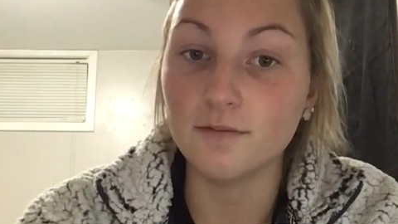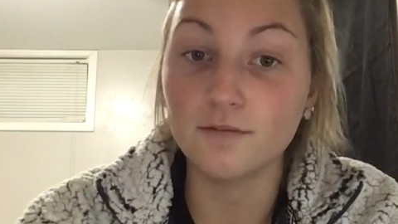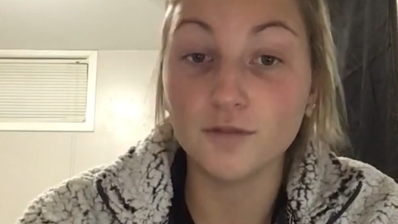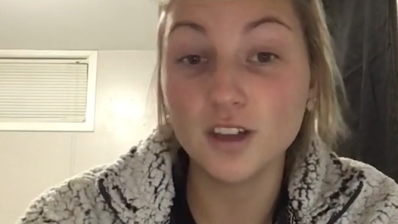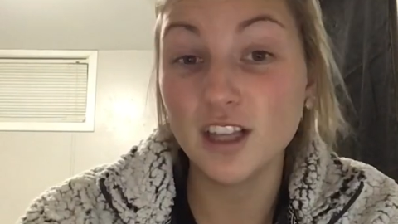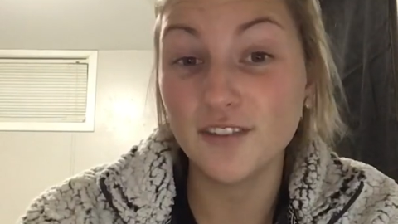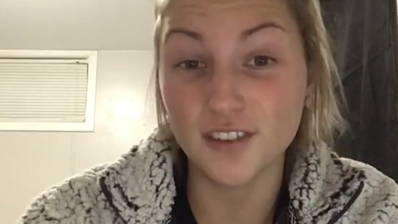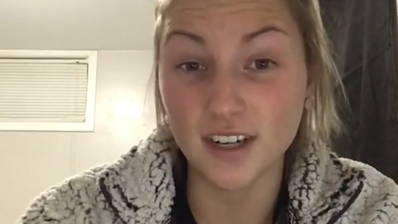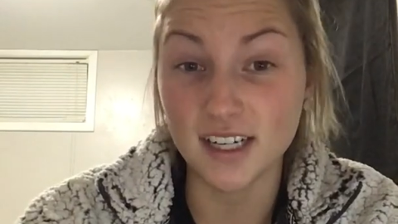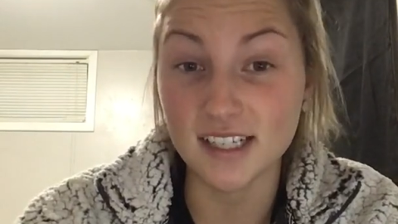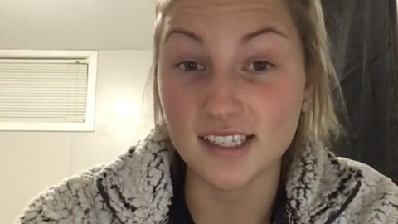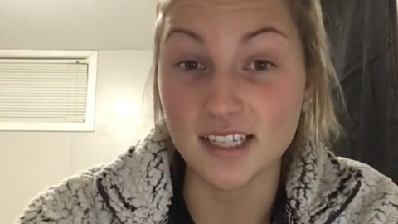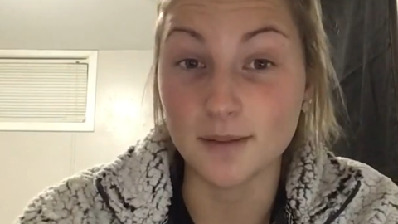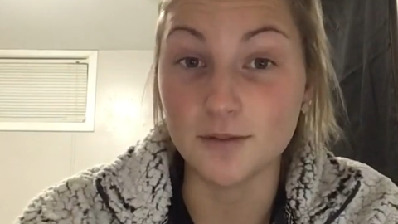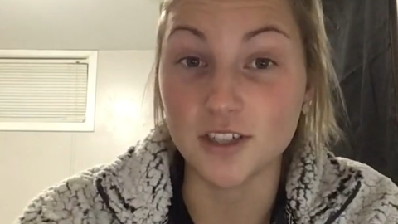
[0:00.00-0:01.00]
really for any
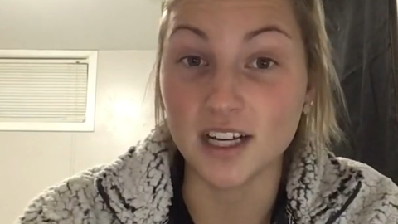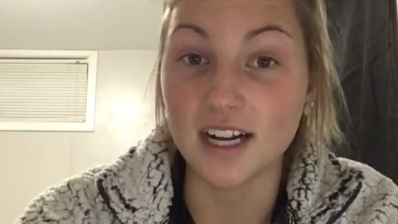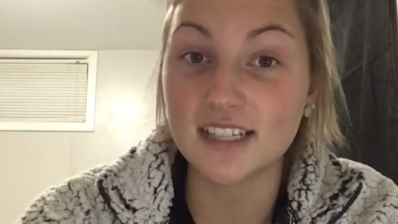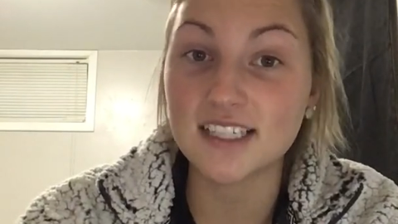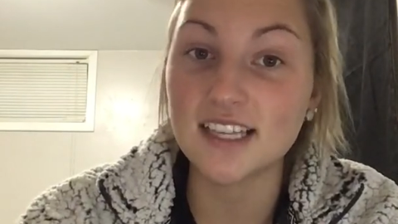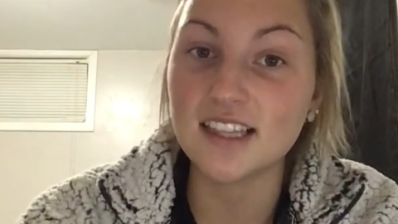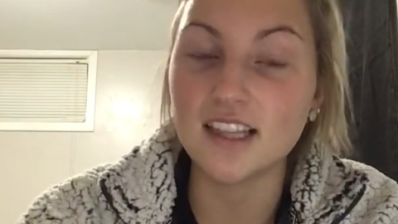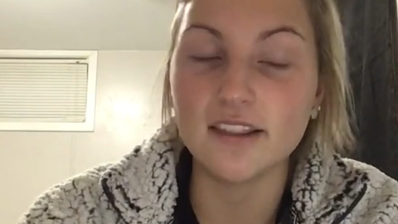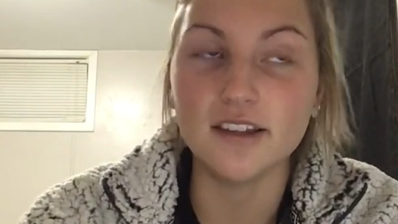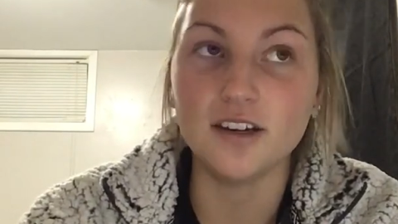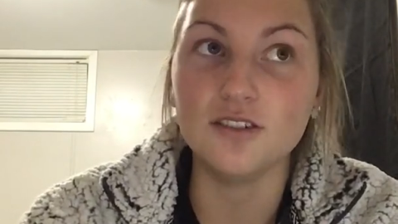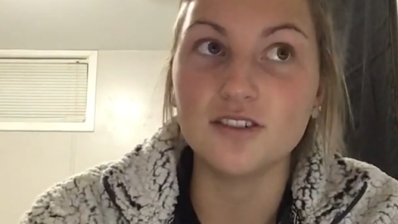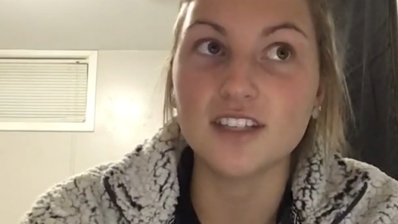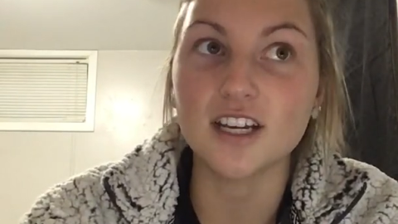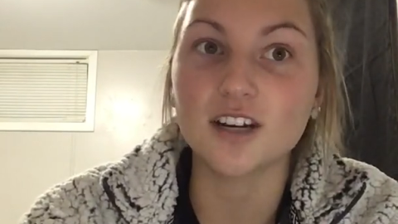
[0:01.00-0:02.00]
subject. And then the
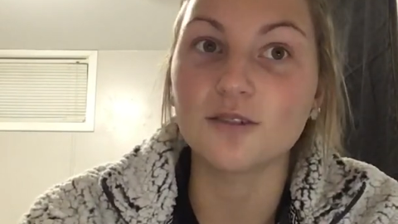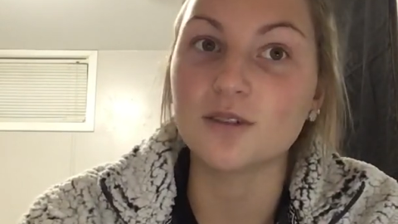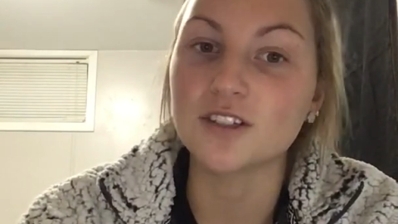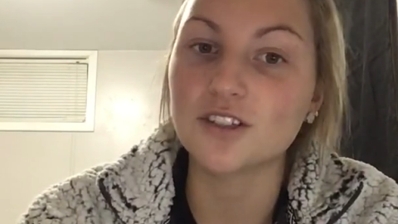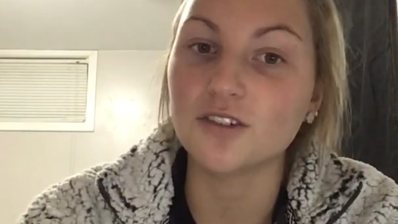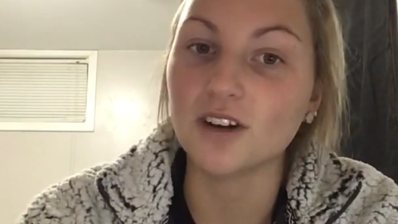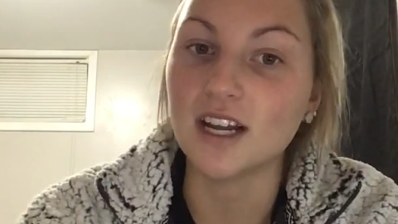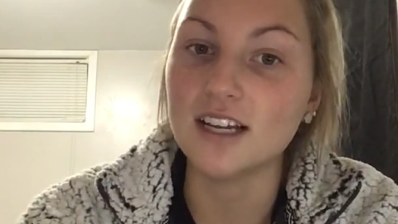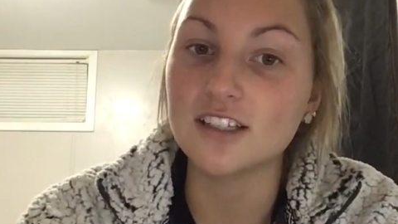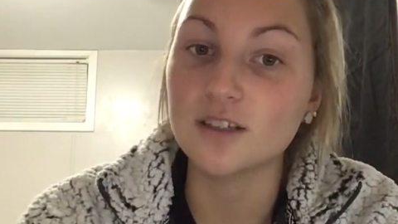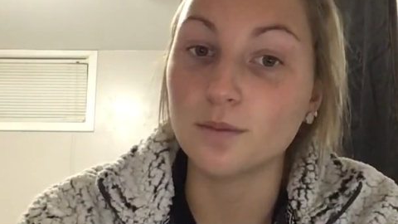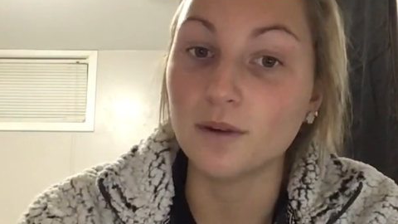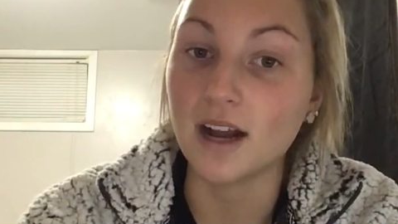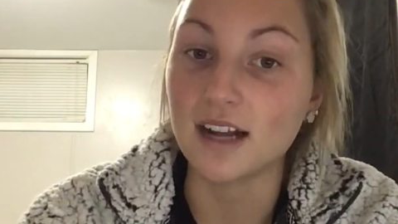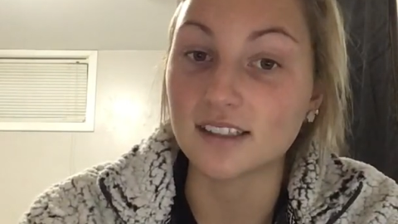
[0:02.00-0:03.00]
newsletter was great to
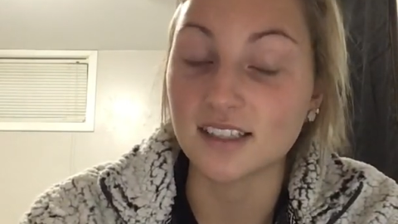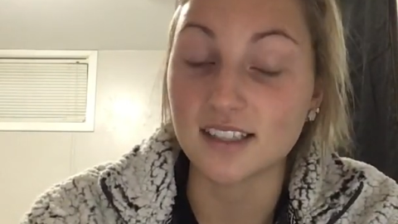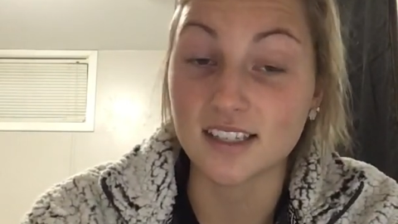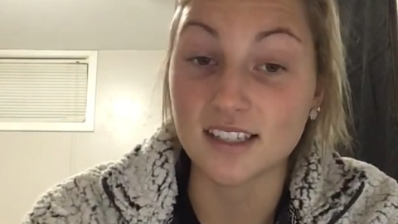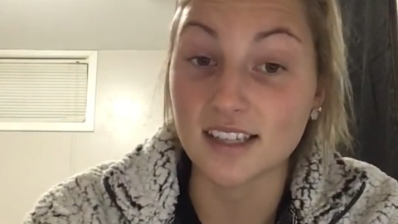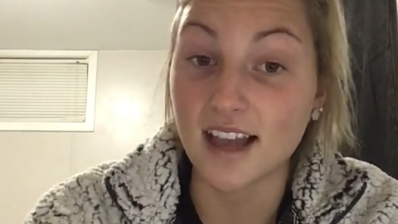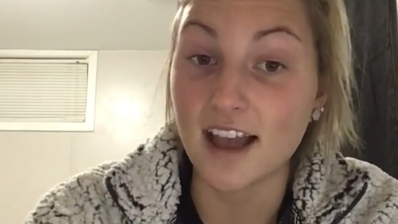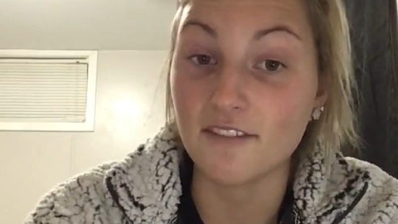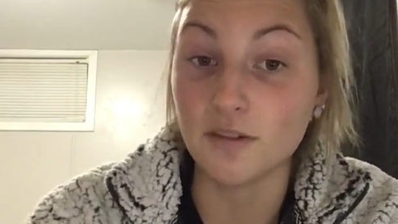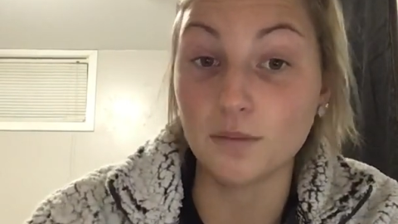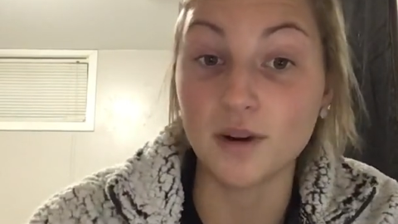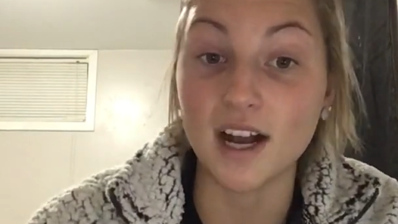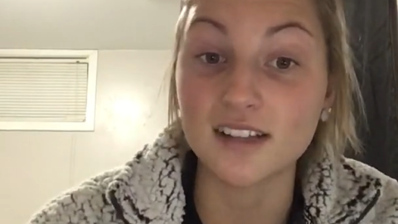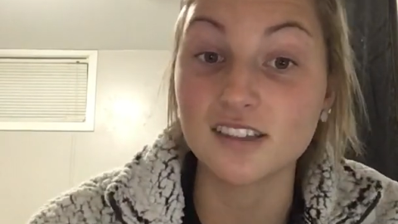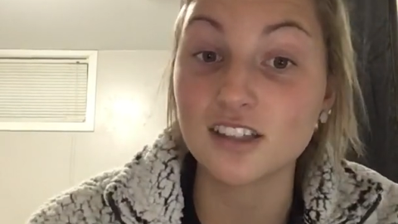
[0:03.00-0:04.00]
practice because I haven't
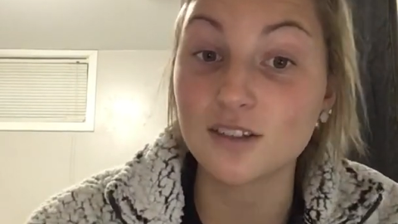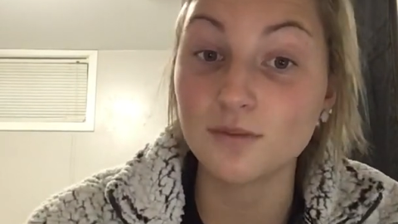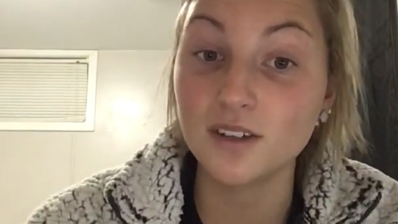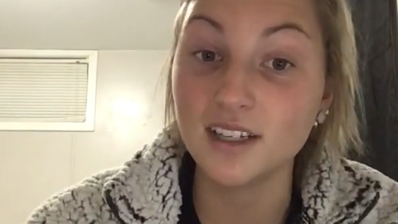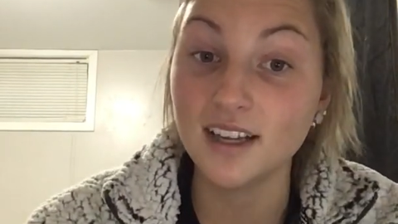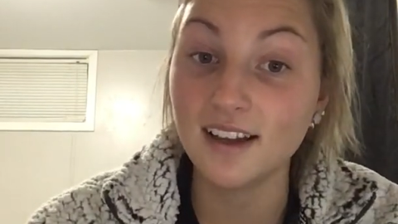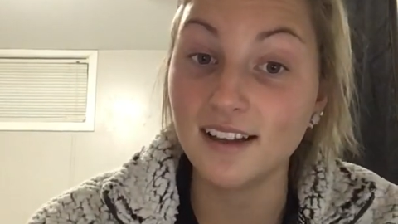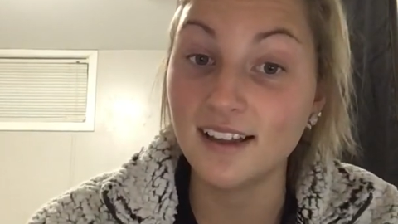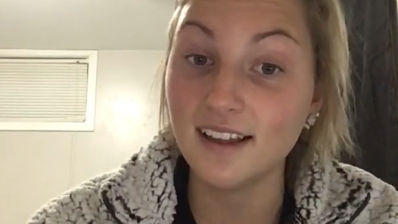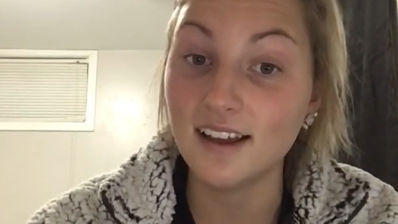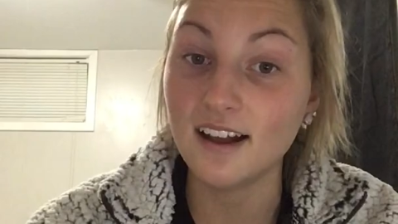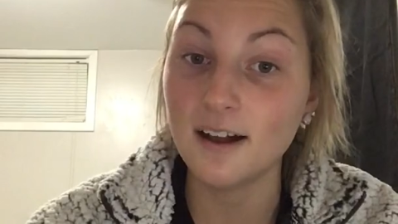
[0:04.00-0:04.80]
practiced one yet